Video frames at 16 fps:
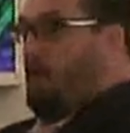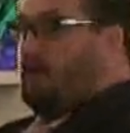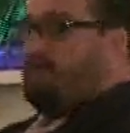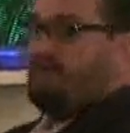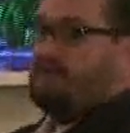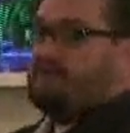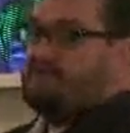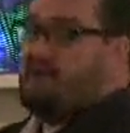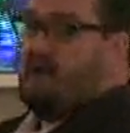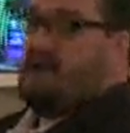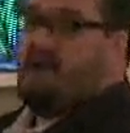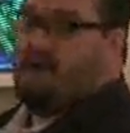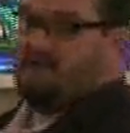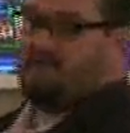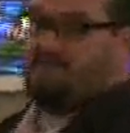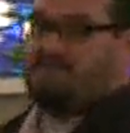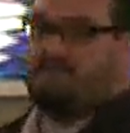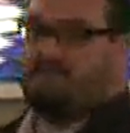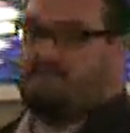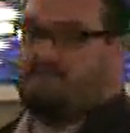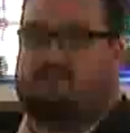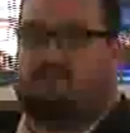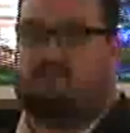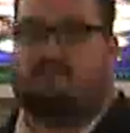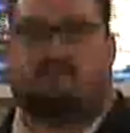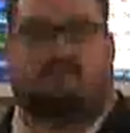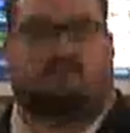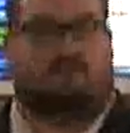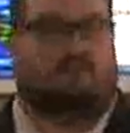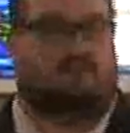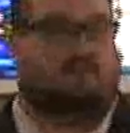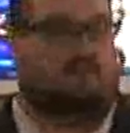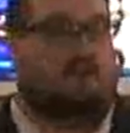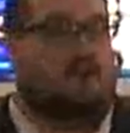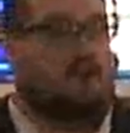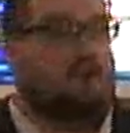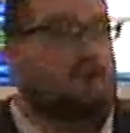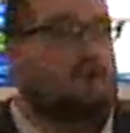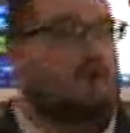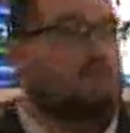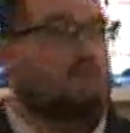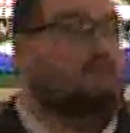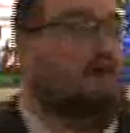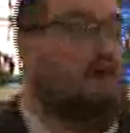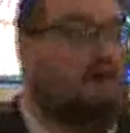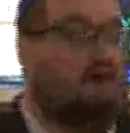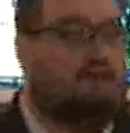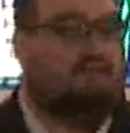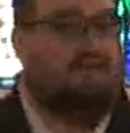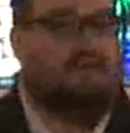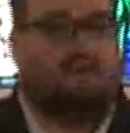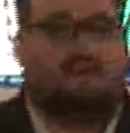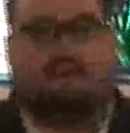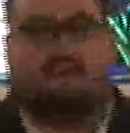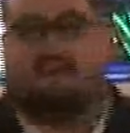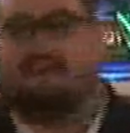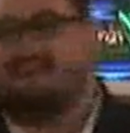part of it is on us. No part of it